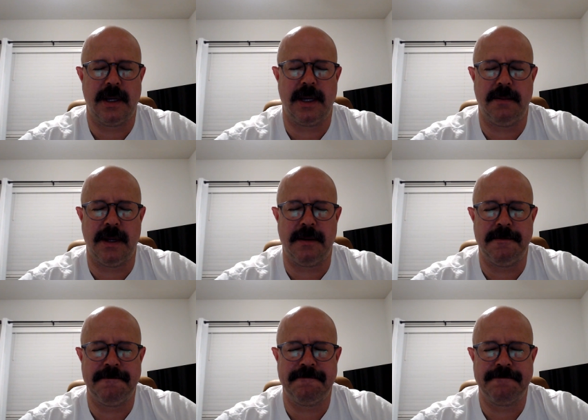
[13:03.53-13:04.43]
Amen.
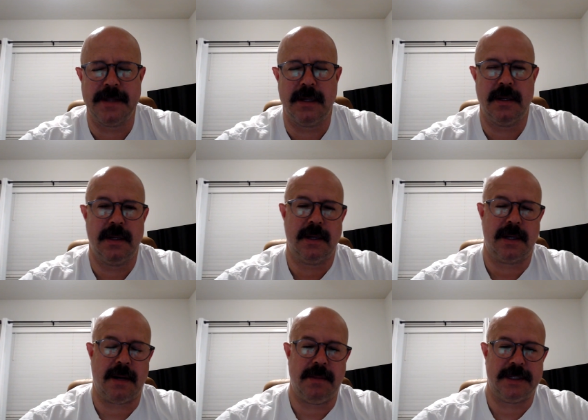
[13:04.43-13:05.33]

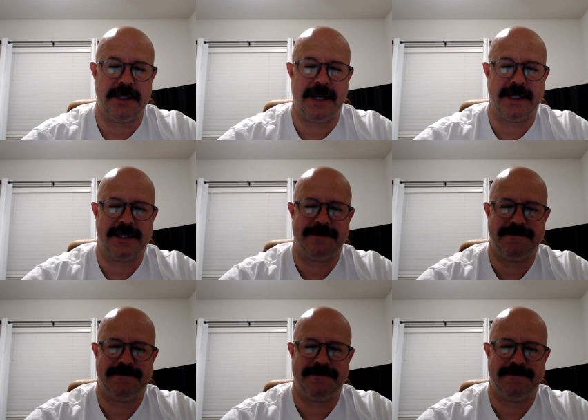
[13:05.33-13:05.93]
God bless you guys.